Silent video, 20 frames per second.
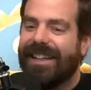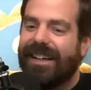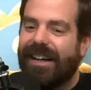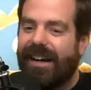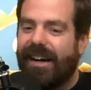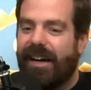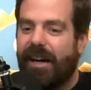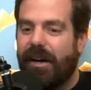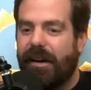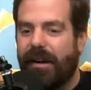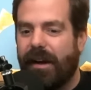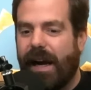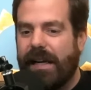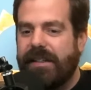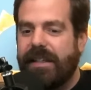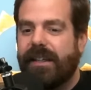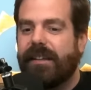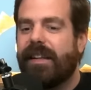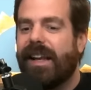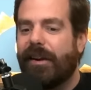I
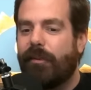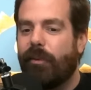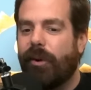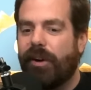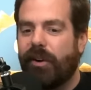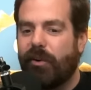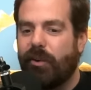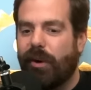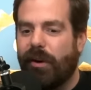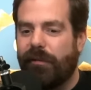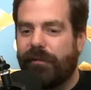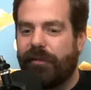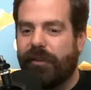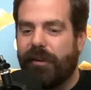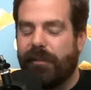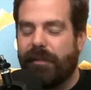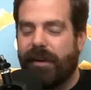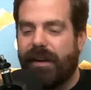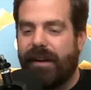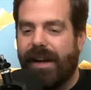did like one quote
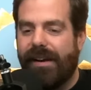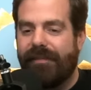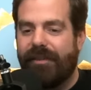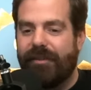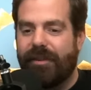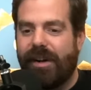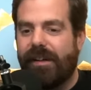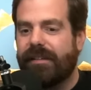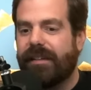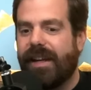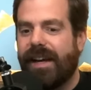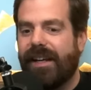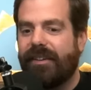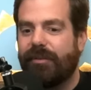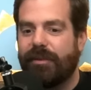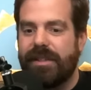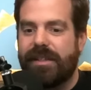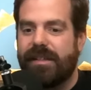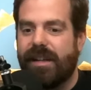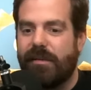from Evan Ross Katz
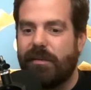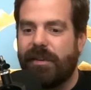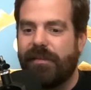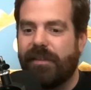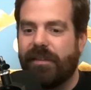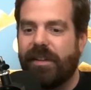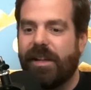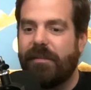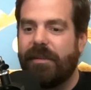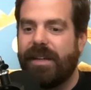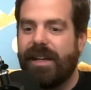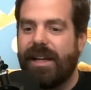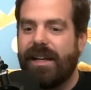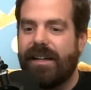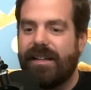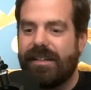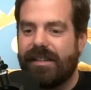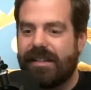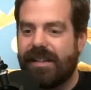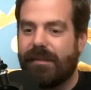where he said, "We've
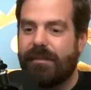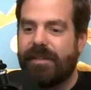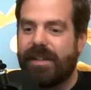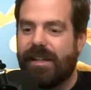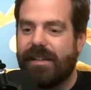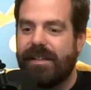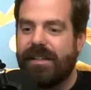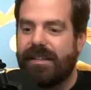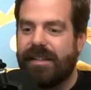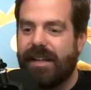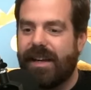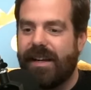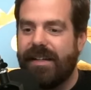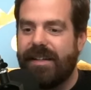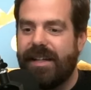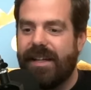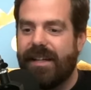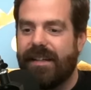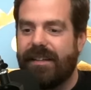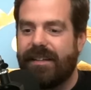eliminated in some senses the
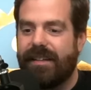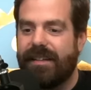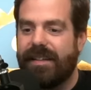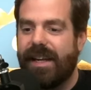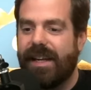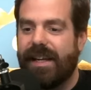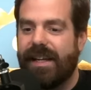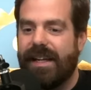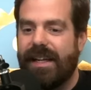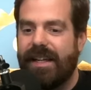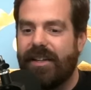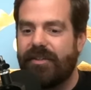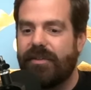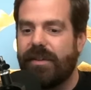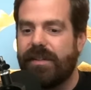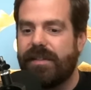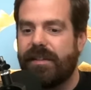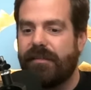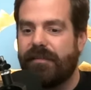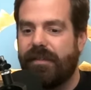idea that to take an
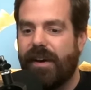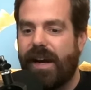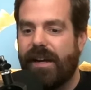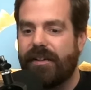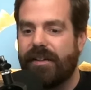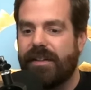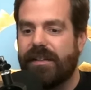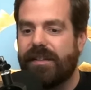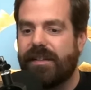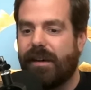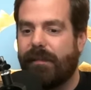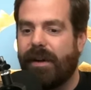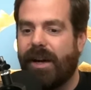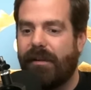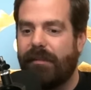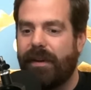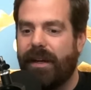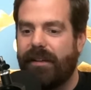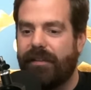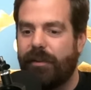interest in fashion somehow
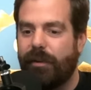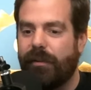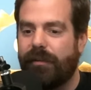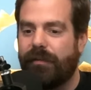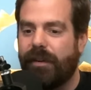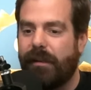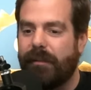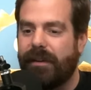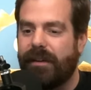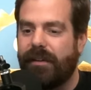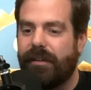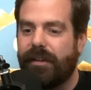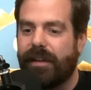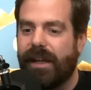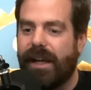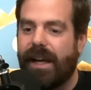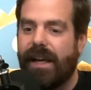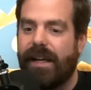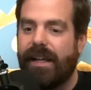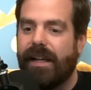makes you effeminate or
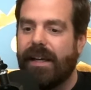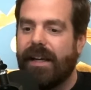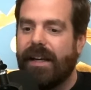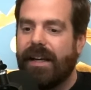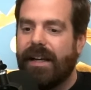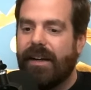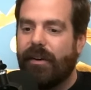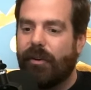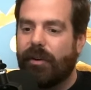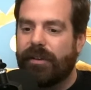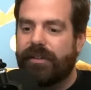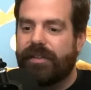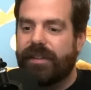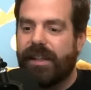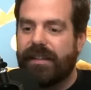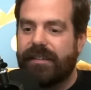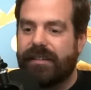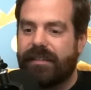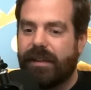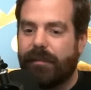gay, or
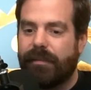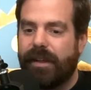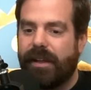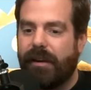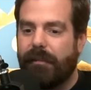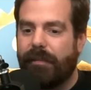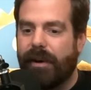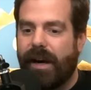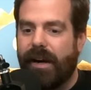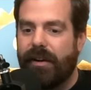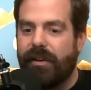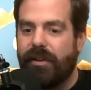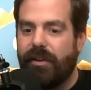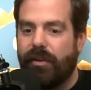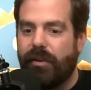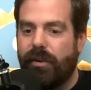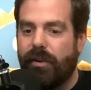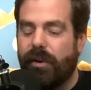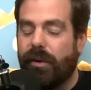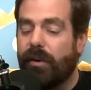says something about
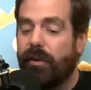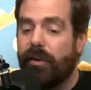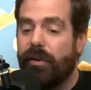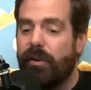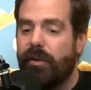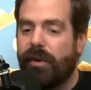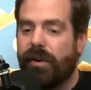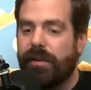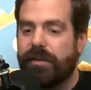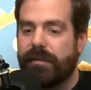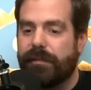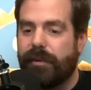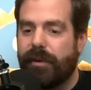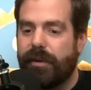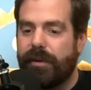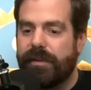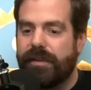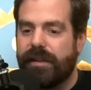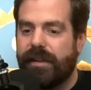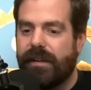you or who you are as a
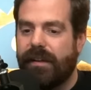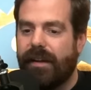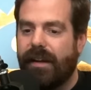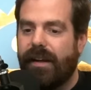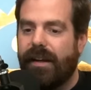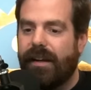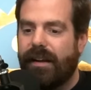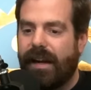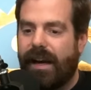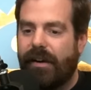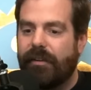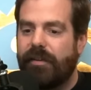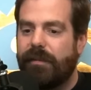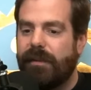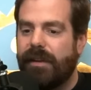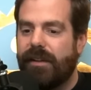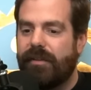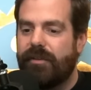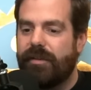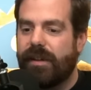person. Now to
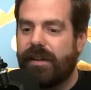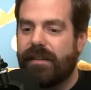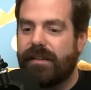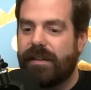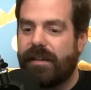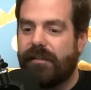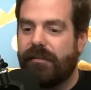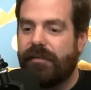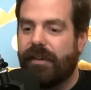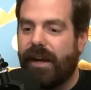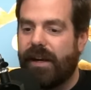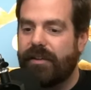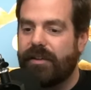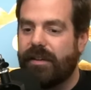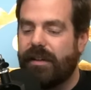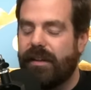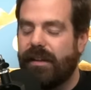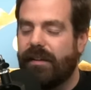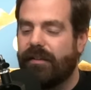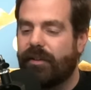be interested in
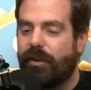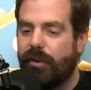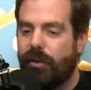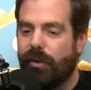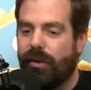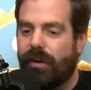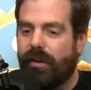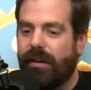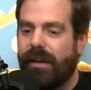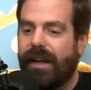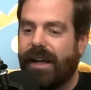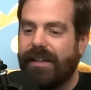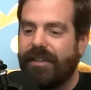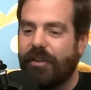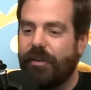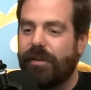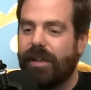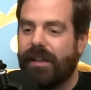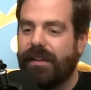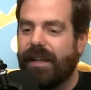fashion is cool." And I
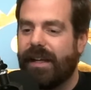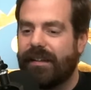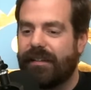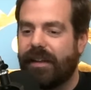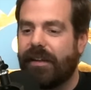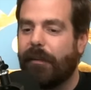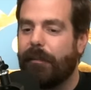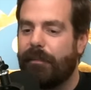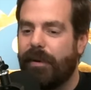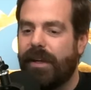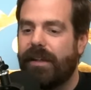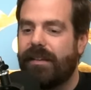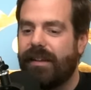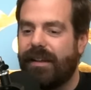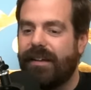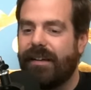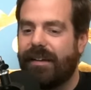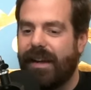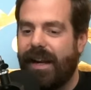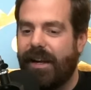do think that's like a big
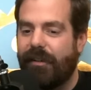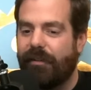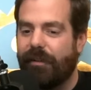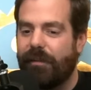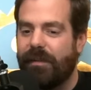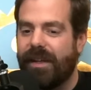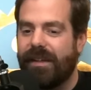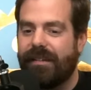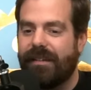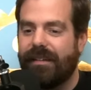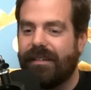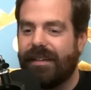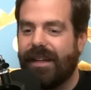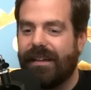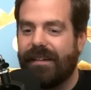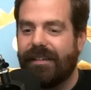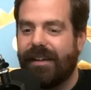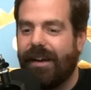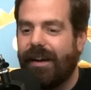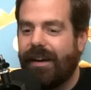thing to take from this is
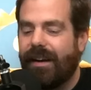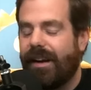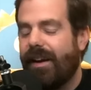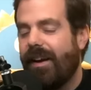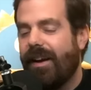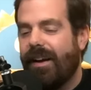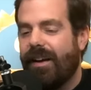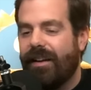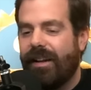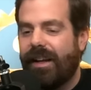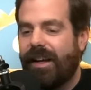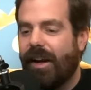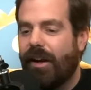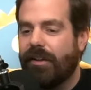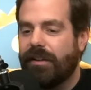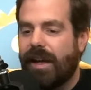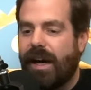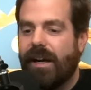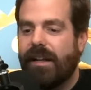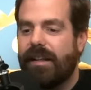that like a
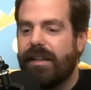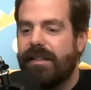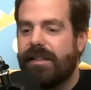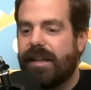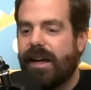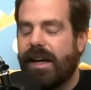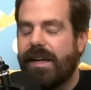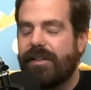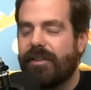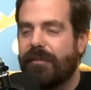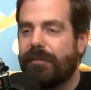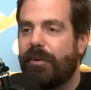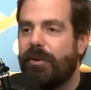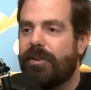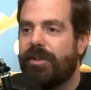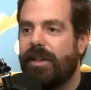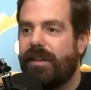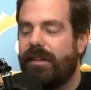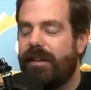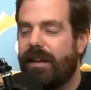lot of these guys are
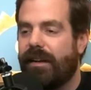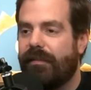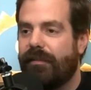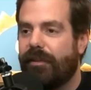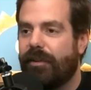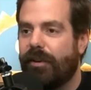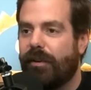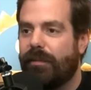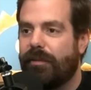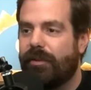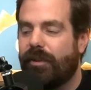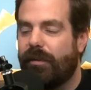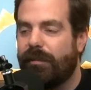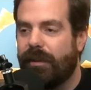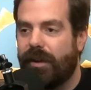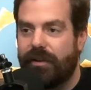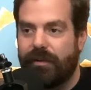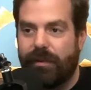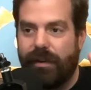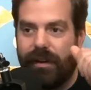pushing the envelope so
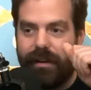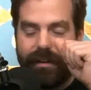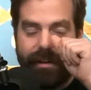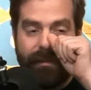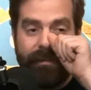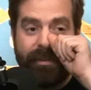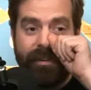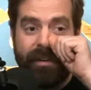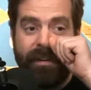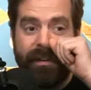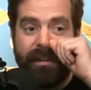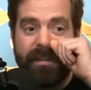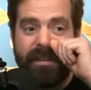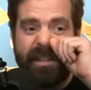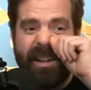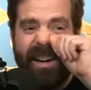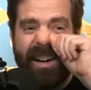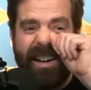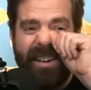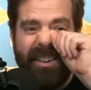much when it comes to their
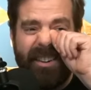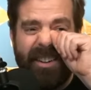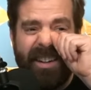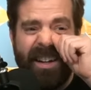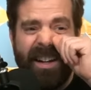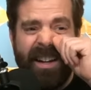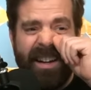style.